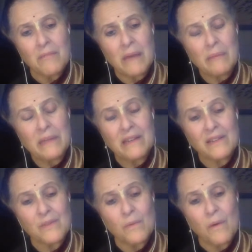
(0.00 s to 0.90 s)
maybe
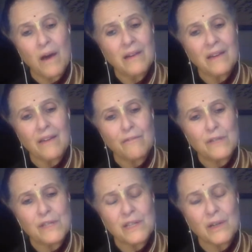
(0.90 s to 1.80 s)
doesn't want
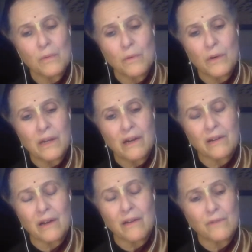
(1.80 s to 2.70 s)
every single word in our
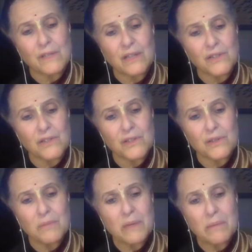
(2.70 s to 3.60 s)
conversations
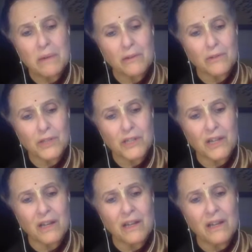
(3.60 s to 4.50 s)
to be about
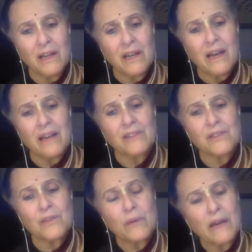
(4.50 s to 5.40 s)
Krishna. And
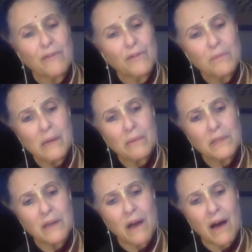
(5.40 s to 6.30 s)
so we have to be able
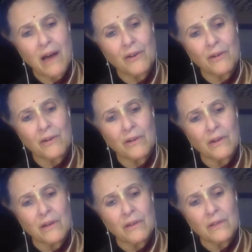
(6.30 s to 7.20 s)
to honor
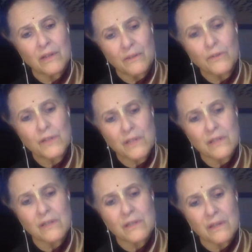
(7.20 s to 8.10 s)
the
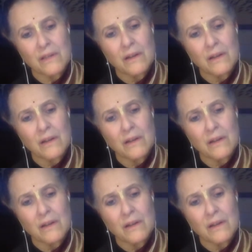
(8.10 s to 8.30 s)
differences